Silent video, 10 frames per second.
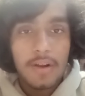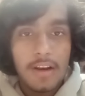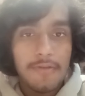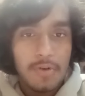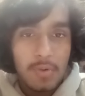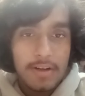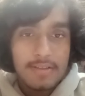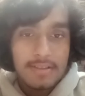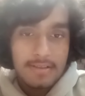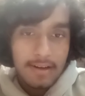enough to
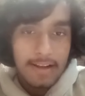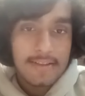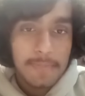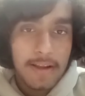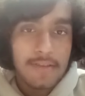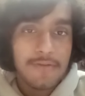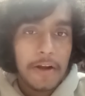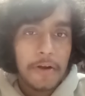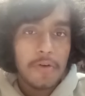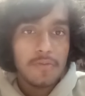get again
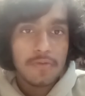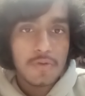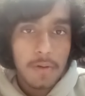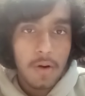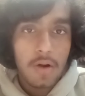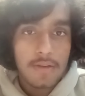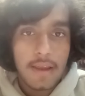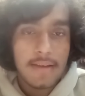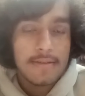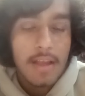spaghettified into super long
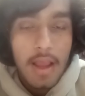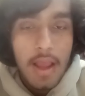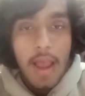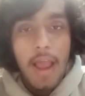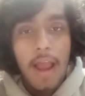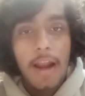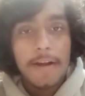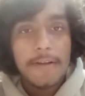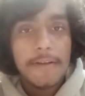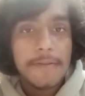things. And